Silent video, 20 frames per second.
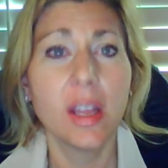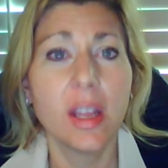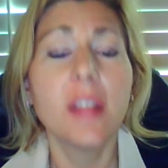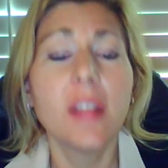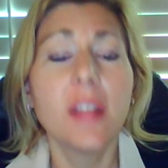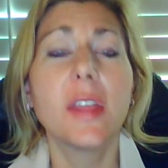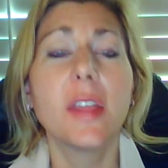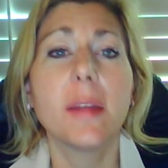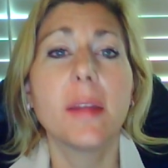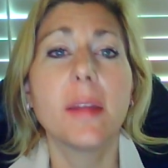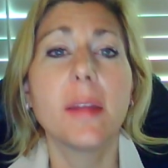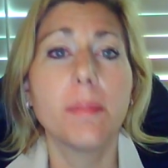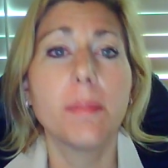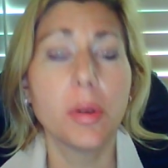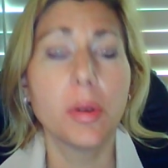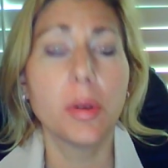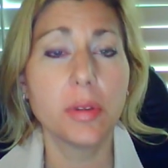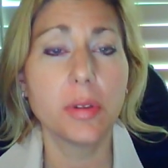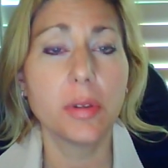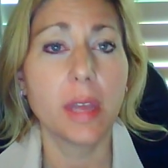that
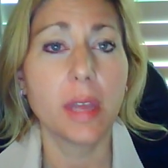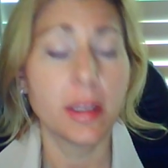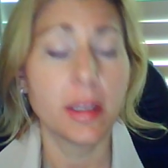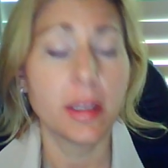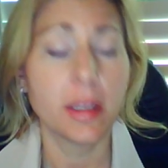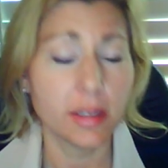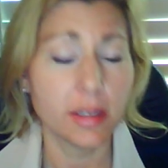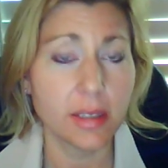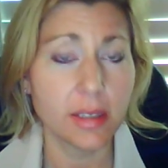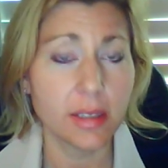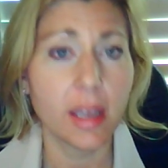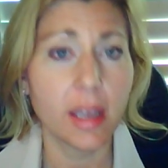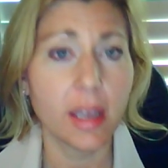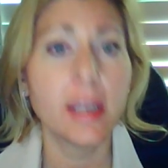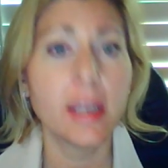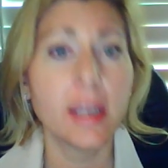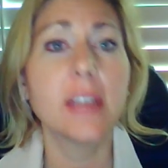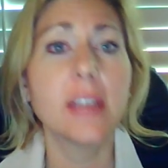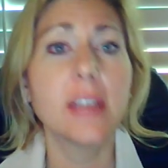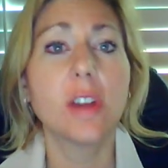the side
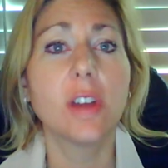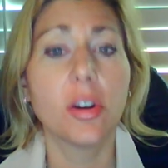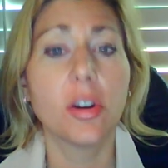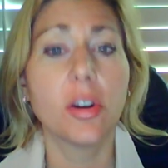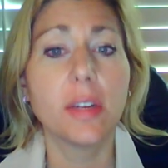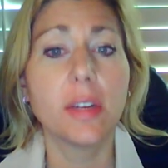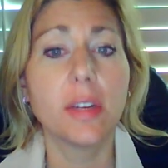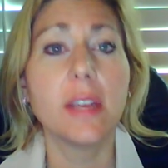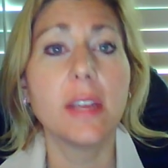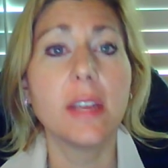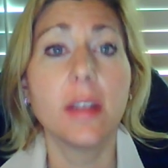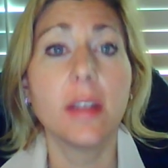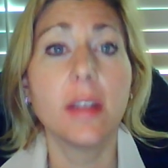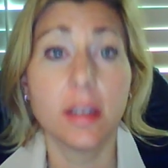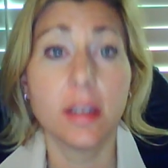has already